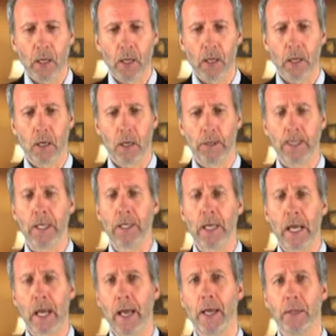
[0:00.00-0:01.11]
On the other
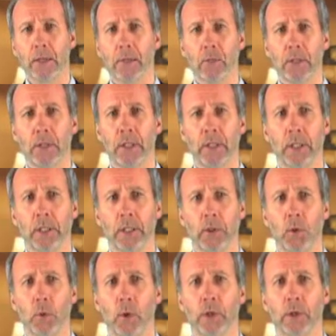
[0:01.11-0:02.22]
hand, we're
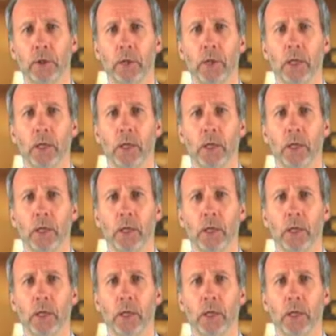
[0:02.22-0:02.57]
dealing with